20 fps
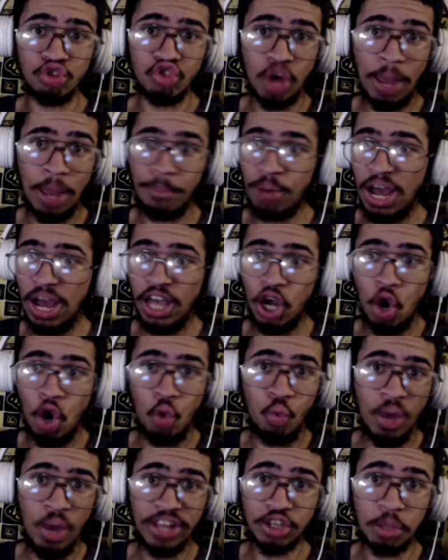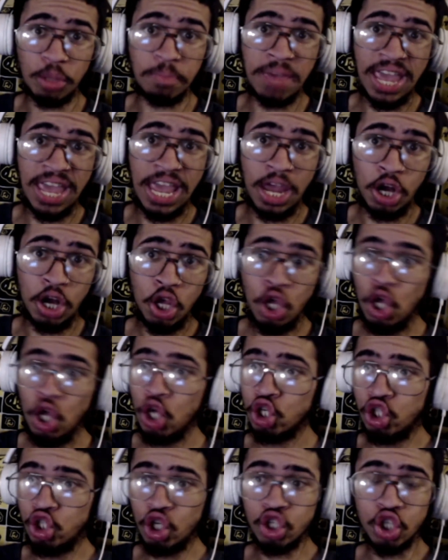so I'm probably gonna wet the bed
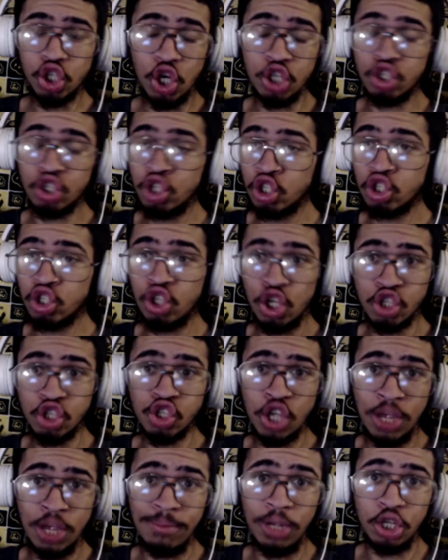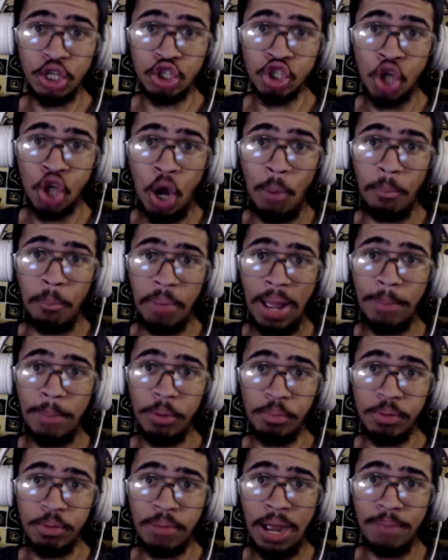just cause this this image is gonna pop
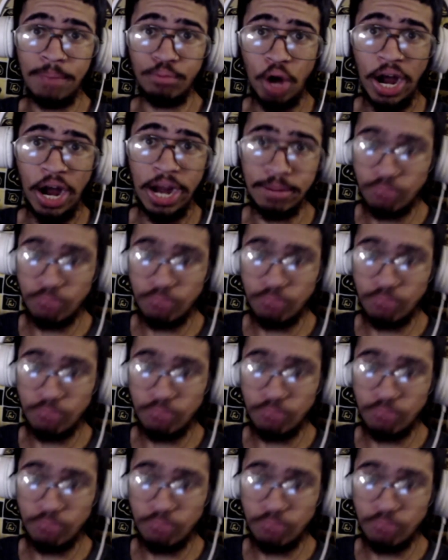up in my brain,